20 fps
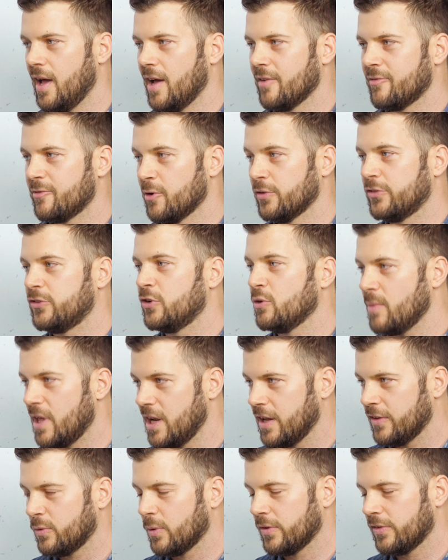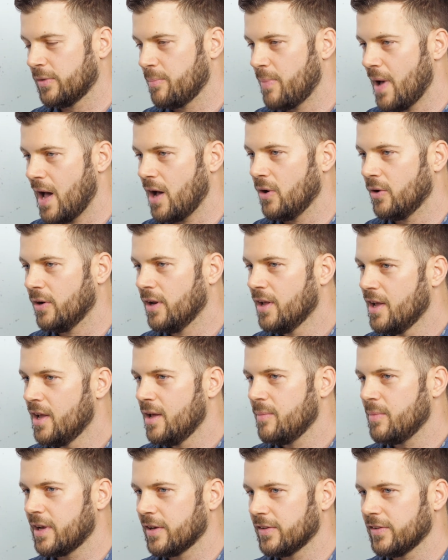first 2 minutes was
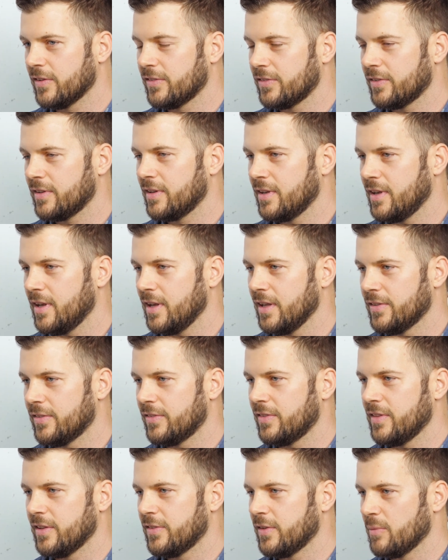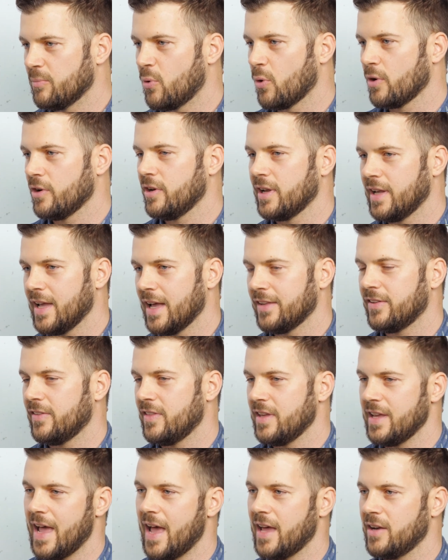about, because it's important to get to
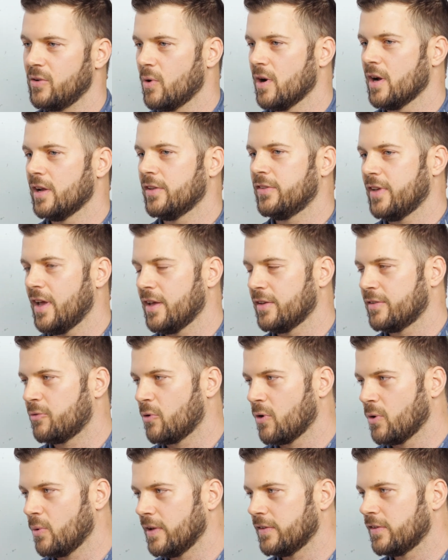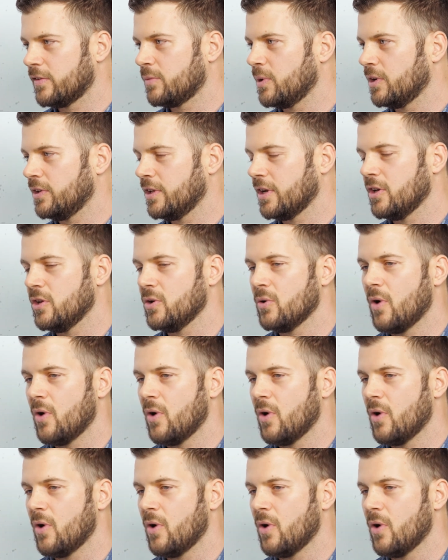the end where it says Four Winds is building a new